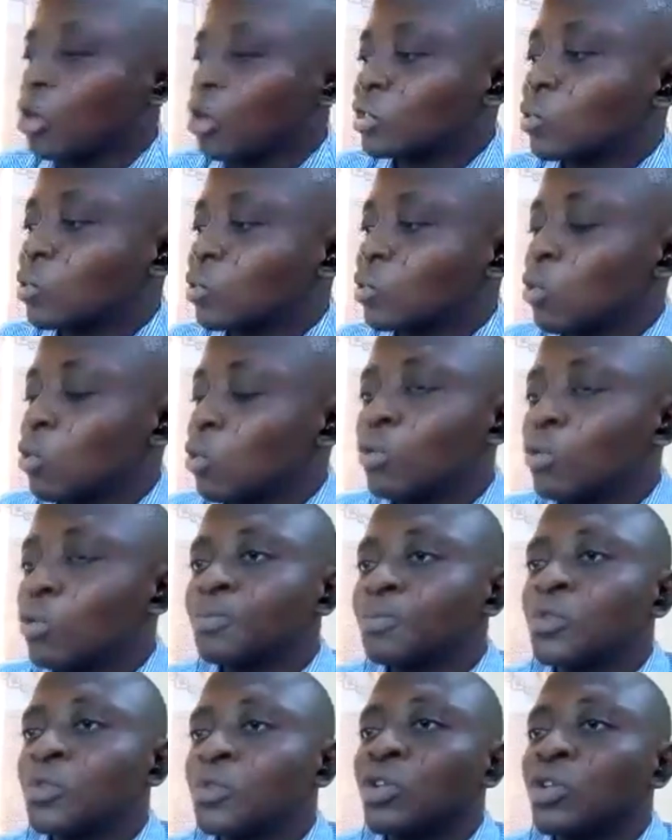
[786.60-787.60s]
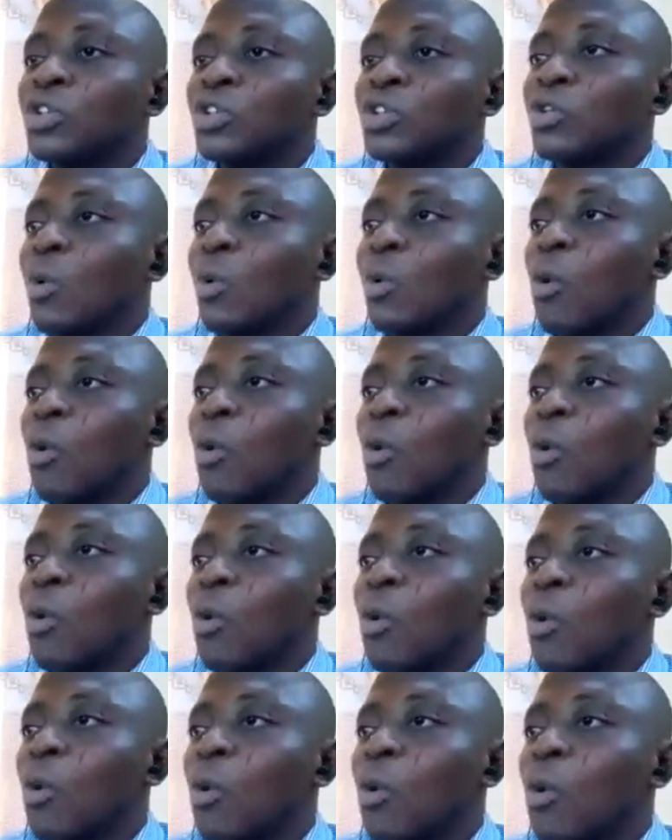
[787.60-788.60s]
Also, you
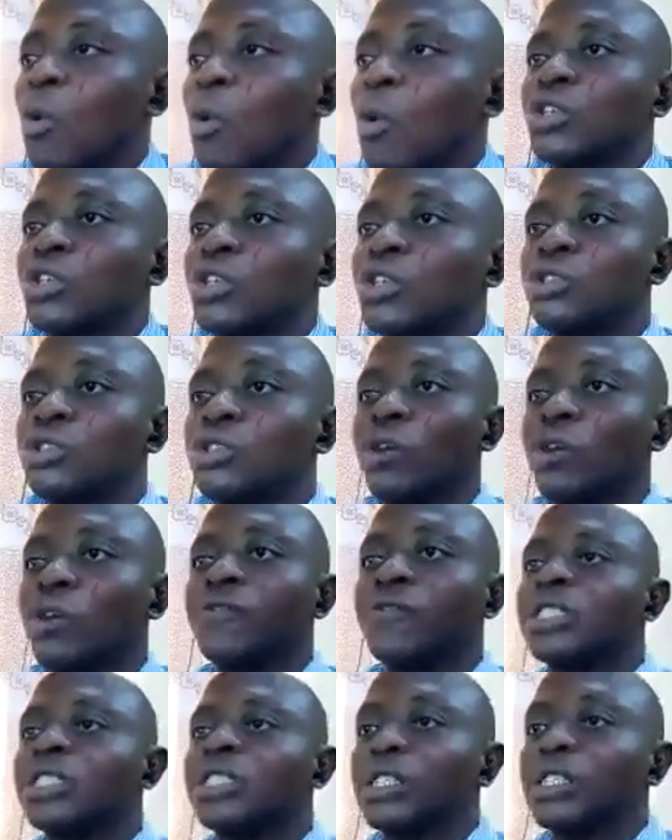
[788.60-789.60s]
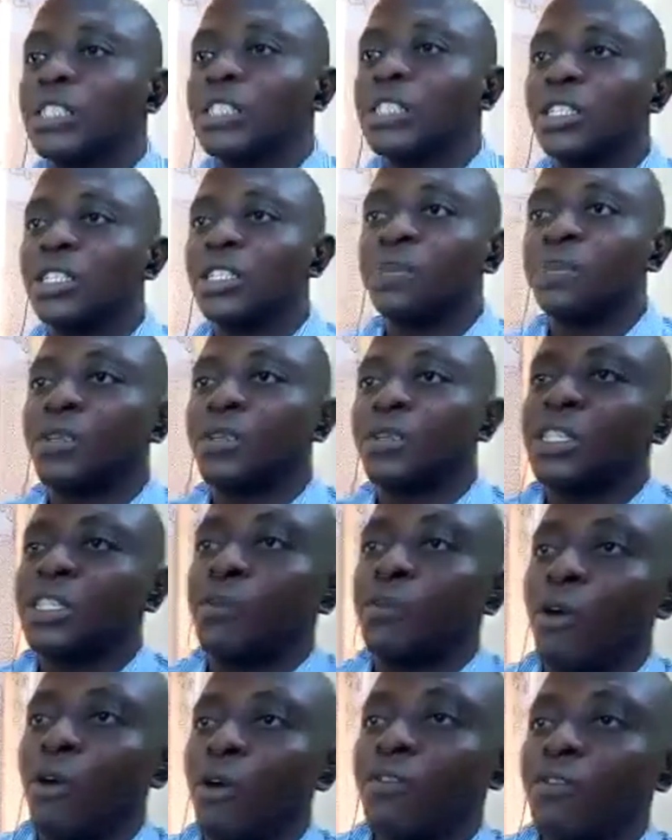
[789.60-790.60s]
have to make use of, this is the
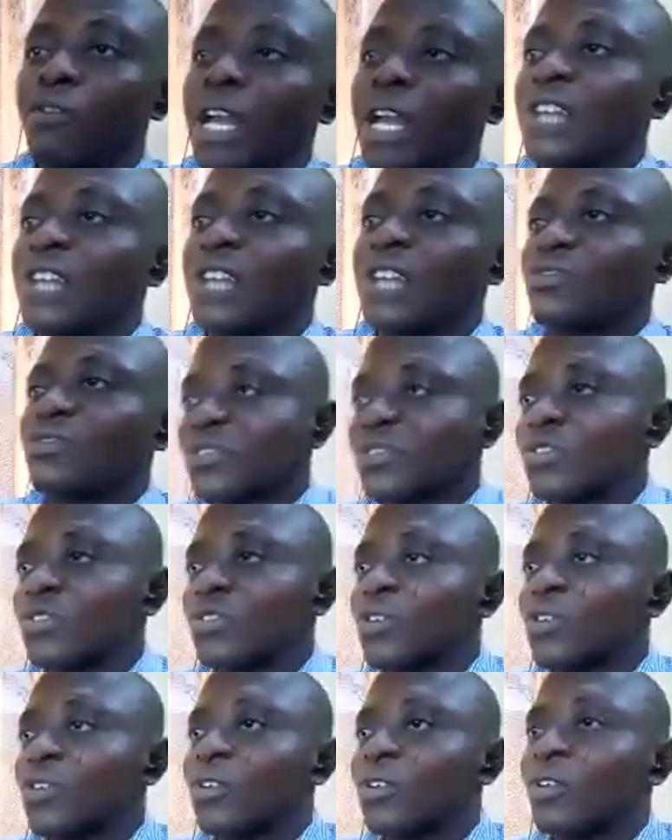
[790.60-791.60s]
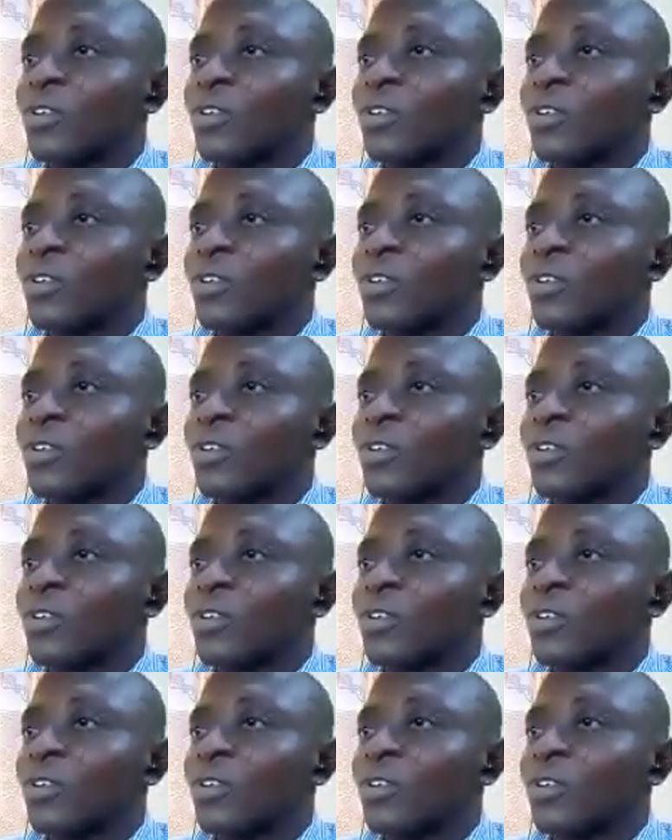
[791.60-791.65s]
principle of grassroots.